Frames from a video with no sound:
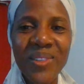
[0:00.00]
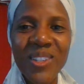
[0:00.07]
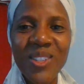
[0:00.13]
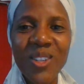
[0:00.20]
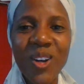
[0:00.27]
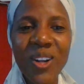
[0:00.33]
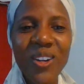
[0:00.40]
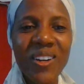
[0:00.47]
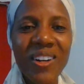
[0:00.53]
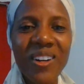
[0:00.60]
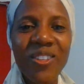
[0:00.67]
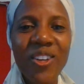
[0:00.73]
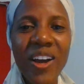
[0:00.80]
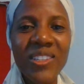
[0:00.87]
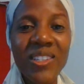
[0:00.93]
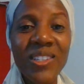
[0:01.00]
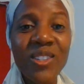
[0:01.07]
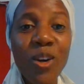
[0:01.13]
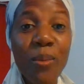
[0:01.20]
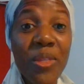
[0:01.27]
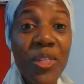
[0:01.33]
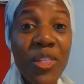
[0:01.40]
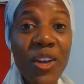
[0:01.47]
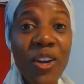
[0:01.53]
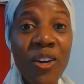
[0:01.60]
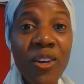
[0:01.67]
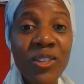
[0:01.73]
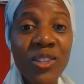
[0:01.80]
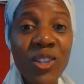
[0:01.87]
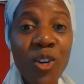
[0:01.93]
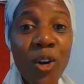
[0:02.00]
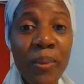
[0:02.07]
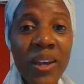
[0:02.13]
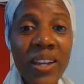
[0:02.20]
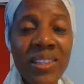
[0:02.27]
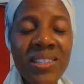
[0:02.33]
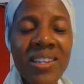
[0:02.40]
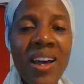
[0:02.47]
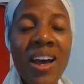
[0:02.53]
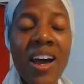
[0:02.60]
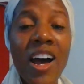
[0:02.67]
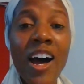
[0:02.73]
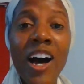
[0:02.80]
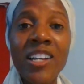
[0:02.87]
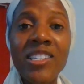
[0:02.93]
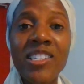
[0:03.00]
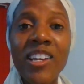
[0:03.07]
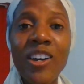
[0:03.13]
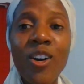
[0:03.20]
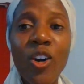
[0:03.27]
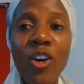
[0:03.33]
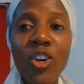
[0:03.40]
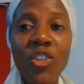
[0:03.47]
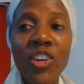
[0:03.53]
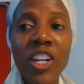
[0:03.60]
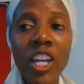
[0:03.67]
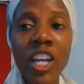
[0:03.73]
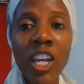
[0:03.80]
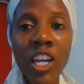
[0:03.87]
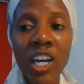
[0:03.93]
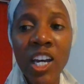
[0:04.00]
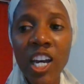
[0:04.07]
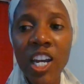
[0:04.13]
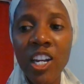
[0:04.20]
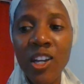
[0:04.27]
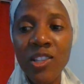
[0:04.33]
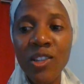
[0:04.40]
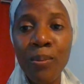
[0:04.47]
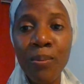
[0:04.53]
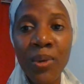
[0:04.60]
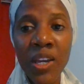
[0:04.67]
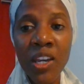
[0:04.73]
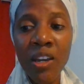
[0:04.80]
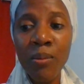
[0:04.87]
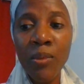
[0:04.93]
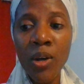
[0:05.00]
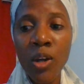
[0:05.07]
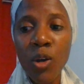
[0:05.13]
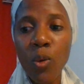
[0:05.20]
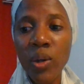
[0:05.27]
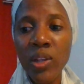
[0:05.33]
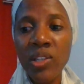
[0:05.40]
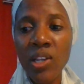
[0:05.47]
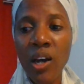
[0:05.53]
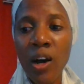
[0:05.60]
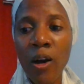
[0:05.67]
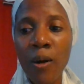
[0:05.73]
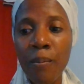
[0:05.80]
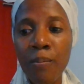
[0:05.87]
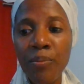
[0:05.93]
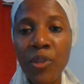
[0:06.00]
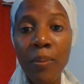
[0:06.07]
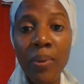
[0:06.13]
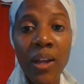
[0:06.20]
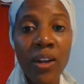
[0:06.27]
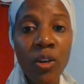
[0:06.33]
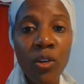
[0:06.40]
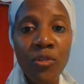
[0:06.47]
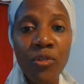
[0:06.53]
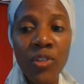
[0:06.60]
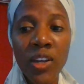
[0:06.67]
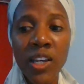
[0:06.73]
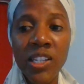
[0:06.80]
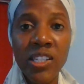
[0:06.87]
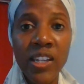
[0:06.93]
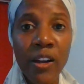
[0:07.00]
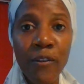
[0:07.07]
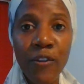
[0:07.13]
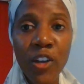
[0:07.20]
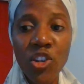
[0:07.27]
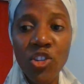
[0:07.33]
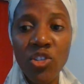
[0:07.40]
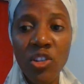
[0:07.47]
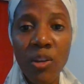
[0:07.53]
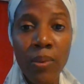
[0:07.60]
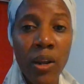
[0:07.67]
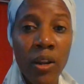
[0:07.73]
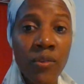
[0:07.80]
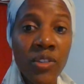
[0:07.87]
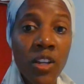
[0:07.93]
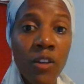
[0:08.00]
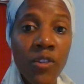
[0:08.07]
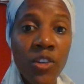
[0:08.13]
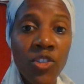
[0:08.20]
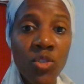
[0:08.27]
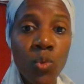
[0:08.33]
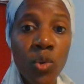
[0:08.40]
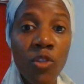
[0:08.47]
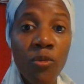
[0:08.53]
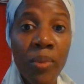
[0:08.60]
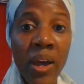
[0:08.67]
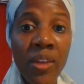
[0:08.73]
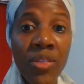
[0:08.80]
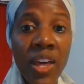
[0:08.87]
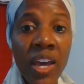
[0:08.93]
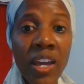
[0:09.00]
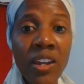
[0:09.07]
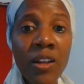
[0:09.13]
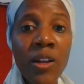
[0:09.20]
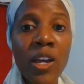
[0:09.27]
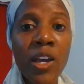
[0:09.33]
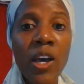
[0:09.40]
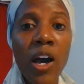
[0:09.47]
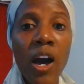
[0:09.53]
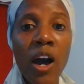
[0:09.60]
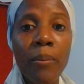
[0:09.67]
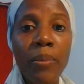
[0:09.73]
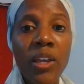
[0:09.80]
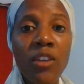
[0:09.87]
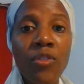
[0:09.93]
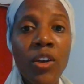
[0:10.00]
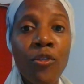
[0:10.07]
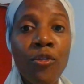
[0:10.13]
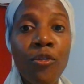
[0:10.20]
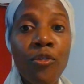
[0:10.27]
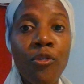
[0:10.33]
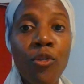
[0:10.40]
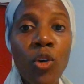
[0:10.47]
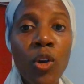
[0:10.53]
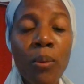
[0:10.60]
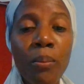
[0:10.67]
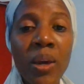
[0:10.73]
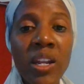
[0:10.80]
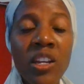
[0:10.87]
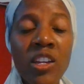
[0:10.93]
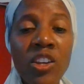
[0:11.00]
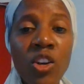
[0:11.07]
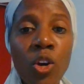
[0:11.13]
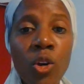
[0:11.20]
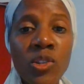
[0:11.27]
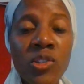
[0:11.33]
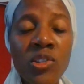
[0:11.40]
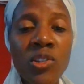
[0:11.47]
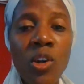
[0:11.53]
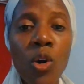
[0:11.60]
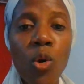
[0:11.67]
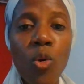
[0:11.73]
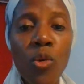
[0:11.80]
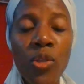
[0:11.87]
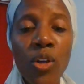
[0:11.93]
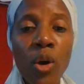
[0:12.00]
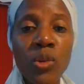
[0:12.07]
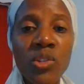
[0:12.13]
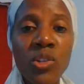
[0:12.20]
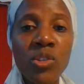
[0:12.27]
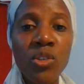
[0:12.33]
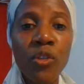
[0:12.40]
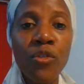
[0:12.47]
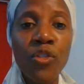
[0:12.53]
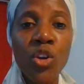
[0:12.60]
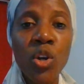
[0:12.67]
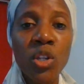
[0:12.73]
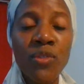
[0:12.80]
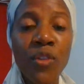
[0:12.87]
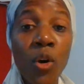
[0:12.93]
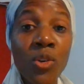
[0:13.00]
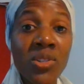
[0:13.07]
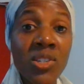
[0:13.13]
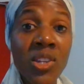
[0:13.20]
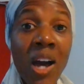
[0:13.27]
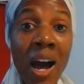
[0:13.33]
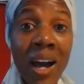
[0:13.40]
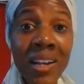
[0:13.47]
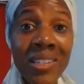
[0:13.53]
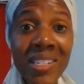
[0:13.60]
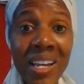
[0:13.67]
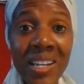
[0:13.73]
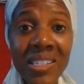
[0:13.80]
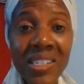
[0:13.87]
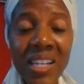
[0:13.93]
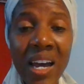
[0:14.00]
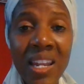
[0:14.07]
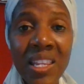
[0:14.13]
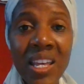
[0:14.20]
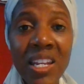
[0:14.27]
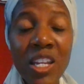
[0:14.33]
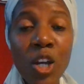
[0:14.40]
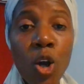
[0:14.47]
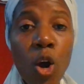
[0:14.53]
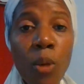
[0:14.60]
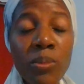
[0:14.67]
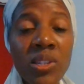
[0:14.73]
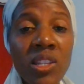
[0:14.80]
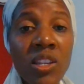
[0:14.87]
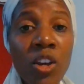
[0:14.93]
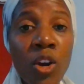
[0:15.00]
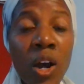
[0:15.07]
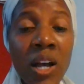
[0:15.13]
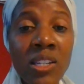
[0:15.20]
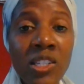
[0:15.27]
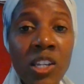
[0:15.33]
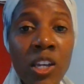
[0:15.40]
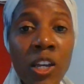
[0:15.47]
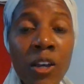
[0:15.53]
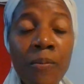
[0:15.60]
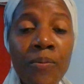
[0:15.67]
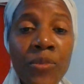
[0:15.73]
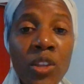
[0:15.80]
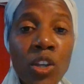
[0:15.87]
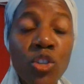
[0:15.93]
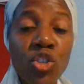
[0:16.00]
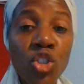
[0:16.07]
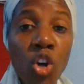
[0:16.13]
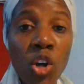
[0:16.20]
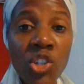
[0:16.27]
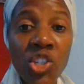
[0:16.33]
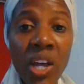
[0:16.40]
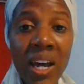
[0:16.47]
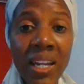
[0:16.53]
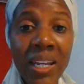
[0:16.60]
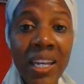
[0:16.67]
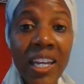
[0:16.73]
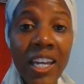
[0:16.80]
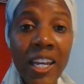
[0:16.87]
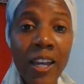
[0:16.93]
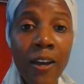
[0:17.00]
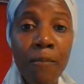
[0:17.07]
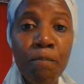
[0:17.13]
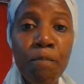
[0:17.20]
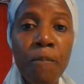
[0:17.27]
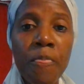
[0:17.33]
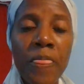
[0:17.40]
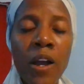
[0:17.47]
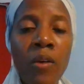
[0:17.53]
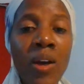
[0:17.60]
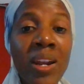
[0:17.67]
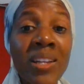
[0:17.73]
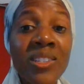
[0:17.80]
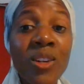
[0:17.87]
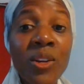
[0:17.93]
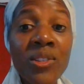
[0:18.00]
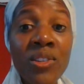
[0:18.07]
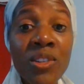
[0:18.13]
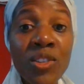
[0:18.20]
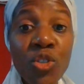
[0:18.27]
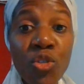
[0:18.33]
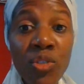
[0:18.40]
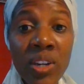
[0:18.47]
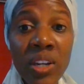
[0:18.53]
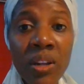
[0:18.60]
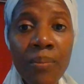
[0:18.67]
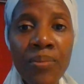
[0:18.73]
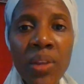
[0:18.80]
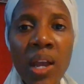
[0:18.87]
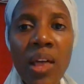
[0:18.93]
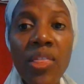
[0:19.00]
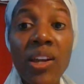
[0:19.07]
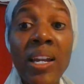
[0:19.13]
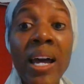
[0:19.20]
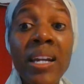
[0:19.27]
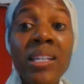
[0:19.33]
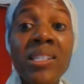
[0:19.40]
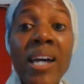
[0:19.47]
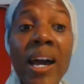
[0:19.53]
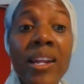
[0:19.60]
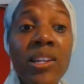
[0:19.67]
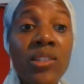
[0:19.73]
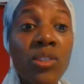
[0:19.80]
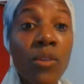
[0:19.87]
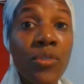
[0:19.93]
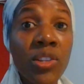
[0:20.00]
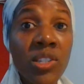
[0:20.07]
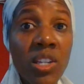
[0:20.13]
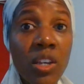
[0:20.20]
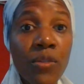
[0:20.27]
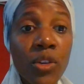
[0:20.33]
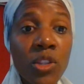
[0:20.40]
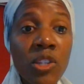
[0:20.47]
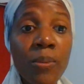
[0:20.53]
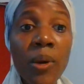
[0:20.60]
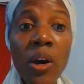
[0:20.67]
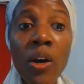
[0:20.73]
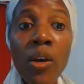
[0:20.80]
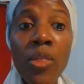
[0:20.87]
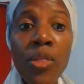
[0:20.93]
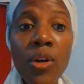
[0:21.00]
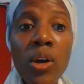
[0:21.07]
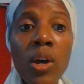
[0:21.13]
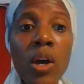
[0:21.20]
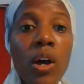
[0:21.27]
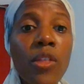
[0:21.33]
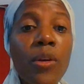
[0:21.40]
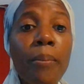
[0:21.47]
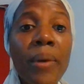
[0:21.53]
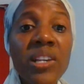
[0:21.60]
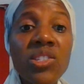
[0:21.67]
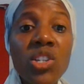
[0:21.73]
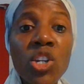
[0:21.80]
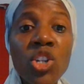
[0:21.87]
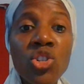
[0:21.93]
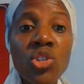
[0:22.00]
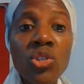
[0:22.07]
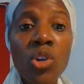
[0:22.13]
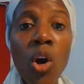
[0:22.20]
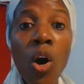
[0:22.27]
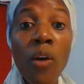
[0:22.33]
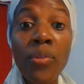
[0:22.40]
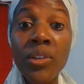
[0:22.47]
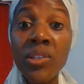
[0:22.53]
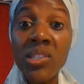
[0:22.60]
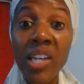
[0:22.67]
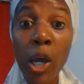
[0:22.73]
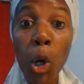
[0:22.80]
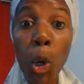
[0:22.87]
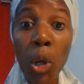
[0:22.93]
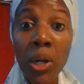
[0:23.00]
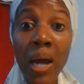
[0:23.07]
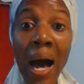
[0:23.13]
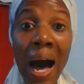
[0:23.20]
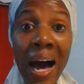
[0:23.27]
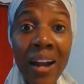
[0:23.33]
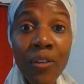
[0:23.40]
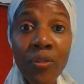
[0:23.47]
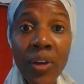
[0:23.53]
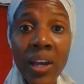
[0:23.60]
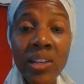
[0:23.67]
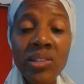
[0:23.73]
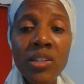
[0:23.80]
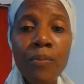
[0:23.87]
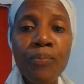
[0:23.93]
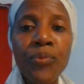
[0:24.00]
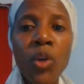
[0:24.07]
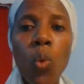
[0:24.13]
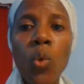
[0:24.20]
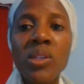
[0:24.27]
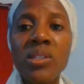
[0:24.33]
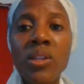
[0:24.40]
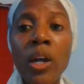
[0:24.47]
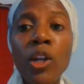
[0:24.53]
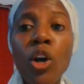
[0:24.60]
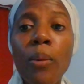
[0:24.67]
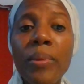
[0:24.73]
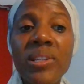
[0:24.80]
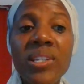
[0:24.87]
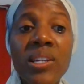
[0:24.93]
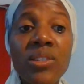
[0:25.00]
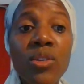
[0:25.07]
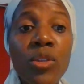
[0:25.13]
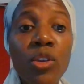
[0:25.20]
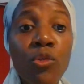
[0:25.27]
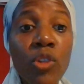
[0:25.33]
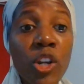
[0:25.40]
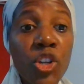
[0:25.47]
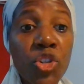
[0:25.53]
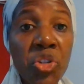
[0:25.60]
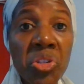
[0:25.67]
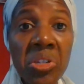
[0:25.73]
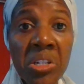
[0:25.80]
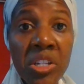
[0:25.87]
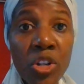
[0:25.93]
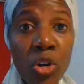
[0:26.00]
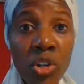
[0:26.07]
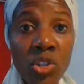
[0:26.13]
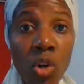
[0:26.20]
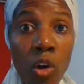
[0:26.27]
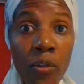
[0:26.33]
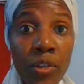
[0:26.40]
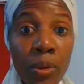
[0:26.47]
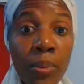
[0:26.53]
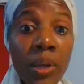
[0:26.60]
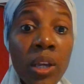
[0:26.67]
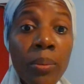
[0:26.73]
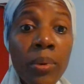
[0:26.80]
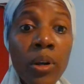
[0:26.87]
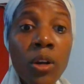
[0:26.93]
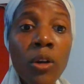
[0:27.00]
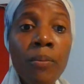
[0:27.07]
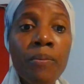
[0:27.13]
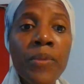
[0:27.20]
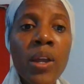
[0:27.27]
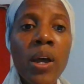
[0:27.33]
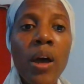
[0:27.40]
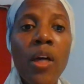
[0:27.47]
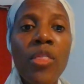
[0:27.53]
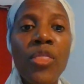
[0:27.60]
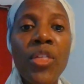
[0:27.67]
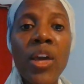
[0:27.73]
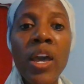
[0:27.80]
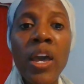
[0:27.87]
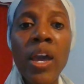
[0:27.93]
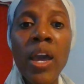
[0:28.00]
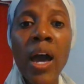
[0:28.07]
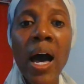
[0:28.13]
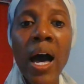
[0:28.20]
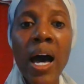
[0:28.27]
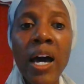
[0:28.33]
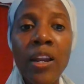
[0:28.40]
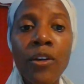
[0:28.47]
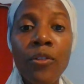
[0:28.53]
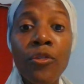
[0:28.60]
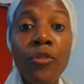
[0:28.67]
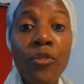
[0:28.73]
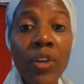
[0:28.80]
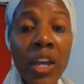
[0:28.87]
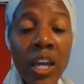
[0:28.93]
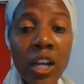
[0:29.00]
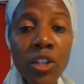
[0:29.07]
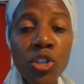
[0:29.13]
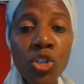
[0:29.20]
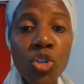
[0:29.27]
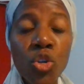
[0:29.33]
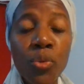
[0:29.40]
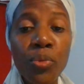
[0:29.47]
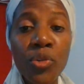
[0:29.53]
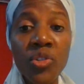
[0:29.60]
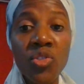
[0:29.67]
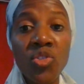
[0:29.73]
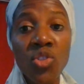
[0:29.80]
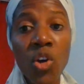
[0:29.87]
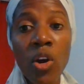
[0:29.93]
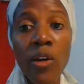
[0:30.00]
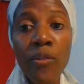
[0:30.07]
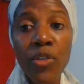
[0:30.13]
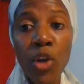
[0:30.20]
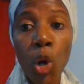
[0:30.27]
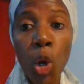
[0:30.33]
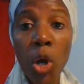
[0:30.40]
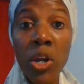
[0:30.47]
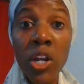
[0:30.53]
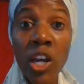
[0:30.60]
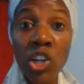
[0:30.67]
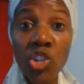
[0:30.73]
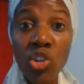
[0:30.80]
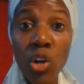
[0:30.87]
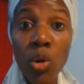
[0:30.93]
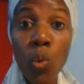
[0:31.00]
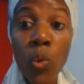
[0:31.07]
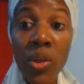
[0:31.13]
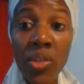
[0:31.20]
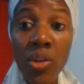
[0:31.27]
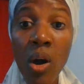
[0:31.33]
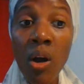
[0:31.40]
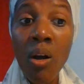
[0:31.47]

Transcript: So clearly Christ is coming there to comment as a conquering king and not a babe with um, the plan of salvation. The plan of salvation would have by then um, given full many years, thousands of years for us to access, and then he comes there as a judge and king. All right, let's continue to read. To light the tidings of the Savior's birth, the message of the second advent was not committed to the religious leaders of the people. They had failed to preserve their connection with